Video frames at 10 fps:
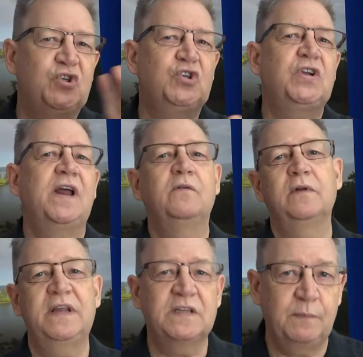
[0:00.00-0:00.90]

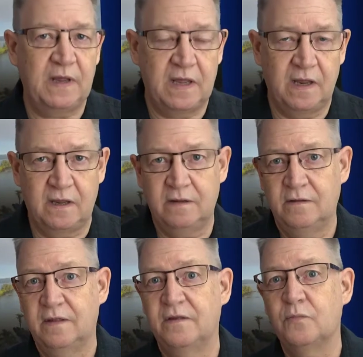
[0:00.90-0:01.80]
generally speaking,
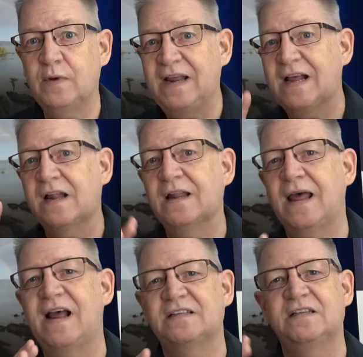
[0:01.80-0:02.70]
three
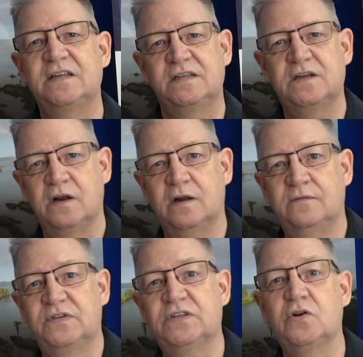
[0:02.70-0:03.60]
classes
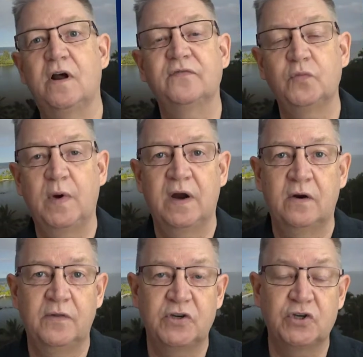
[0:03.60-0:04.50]
of
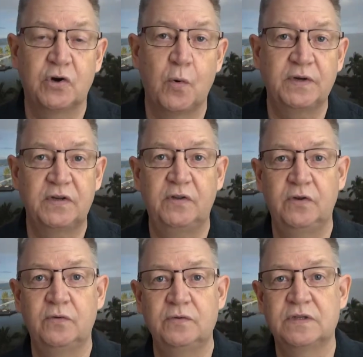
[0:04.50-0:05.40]
software that you're going to
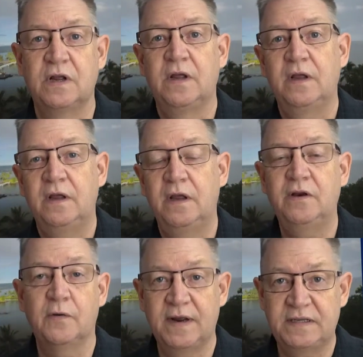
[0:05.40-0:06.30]
use in
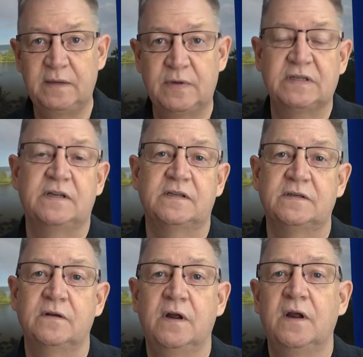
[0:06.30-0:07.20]
your IT business.